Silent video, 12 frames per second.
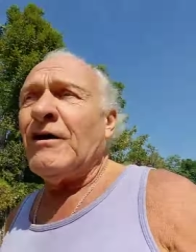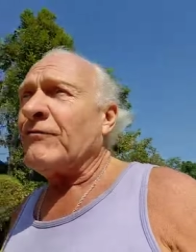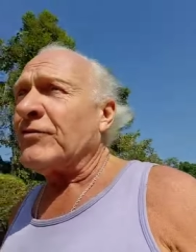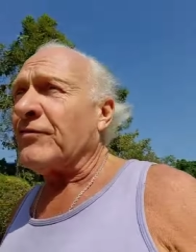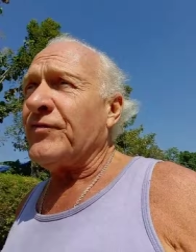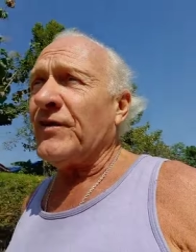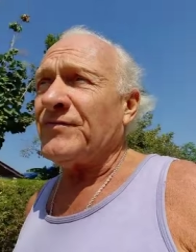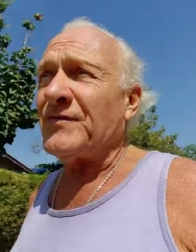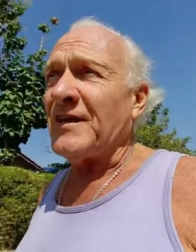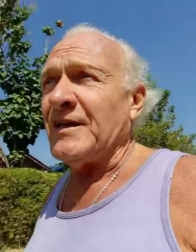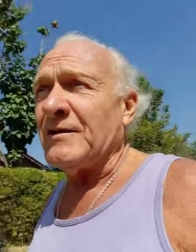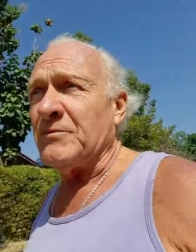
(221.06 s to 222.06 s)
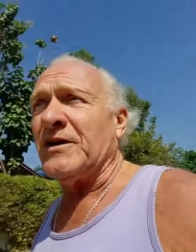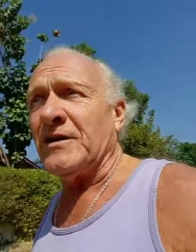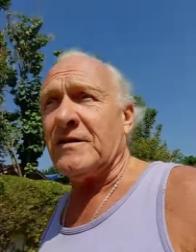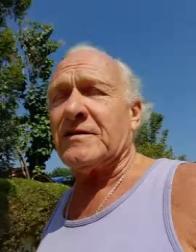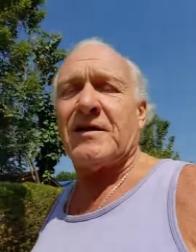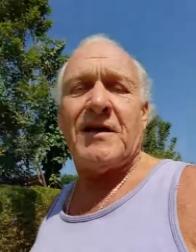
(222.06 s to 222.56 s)
for 15
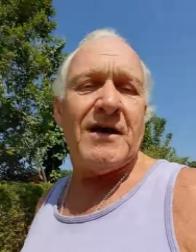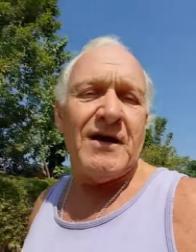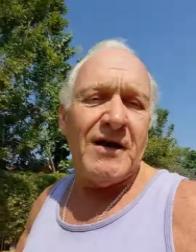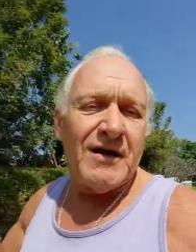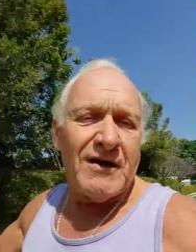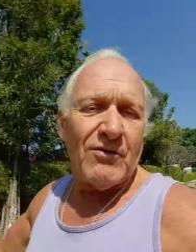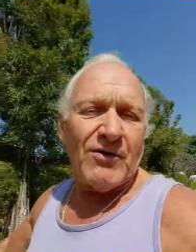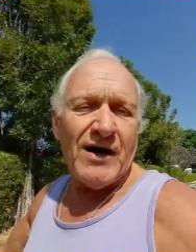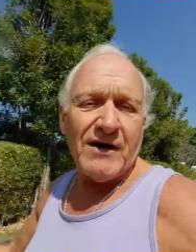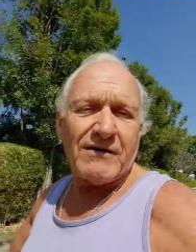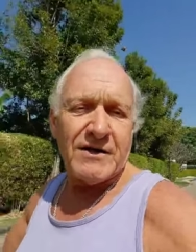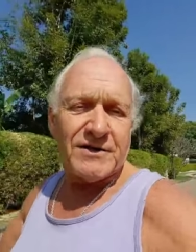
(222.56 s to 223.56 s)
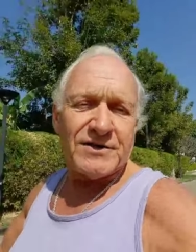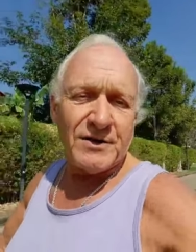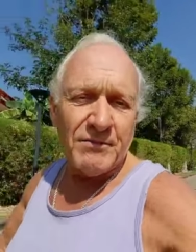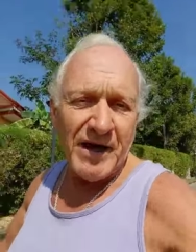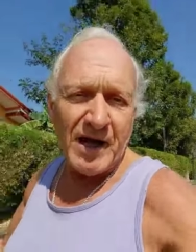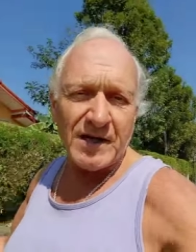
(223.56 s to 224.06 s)
minutes. Well, could you
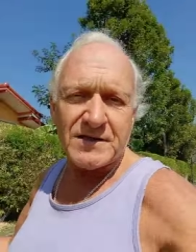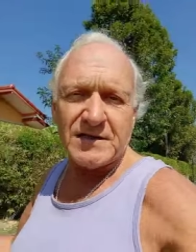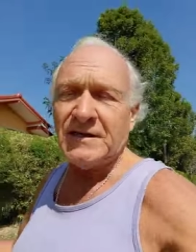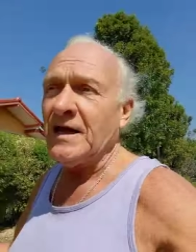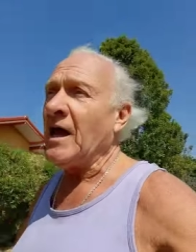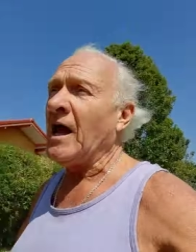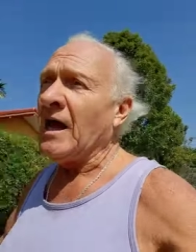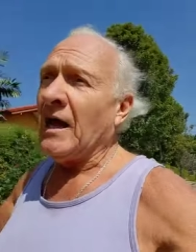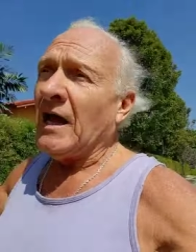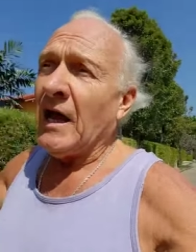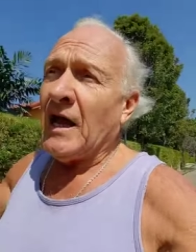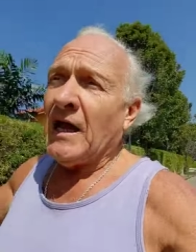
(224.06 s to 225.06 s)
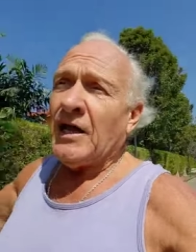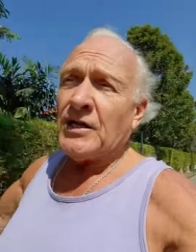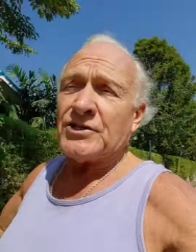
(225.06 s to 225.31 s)
imagine?